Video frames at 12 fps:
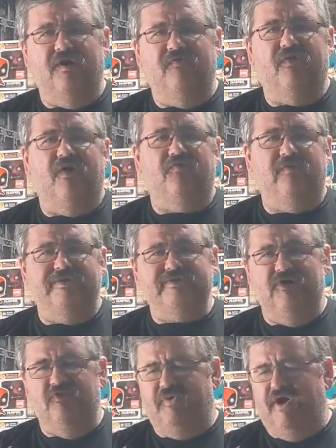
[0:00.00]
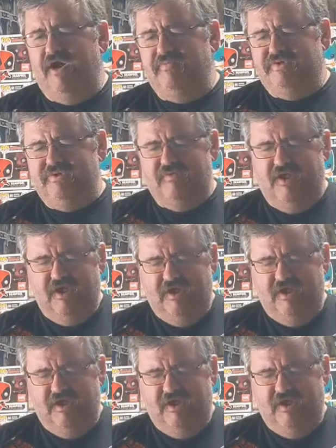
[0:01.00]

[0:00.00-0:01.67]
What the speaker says: one of our rescue pops.